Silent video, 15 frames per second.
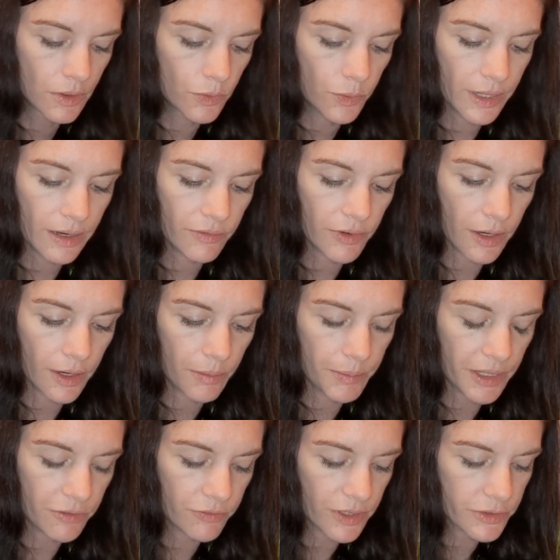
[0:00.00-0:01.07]
We have
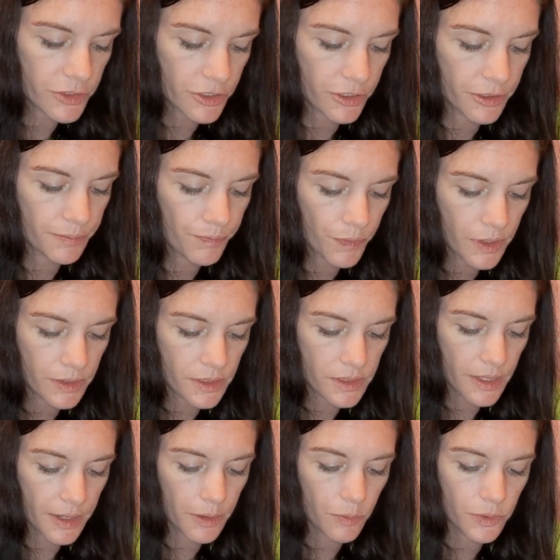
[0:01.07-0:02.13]
inventor.
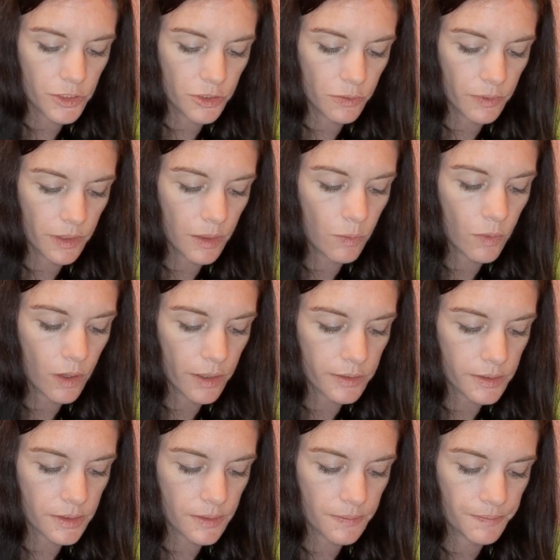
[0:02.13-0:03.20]
Decide on what you really
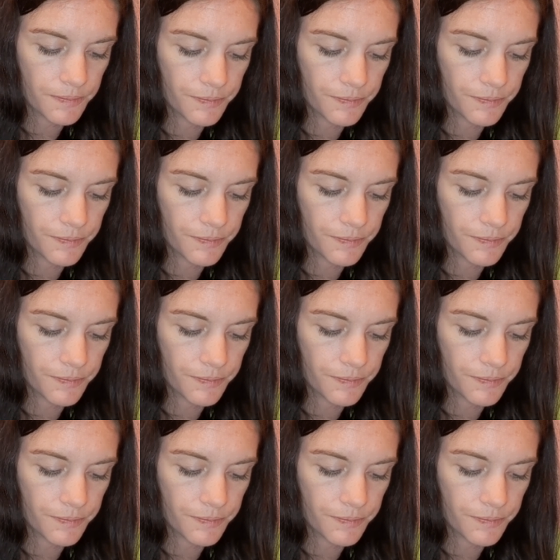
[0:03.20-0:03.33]
want.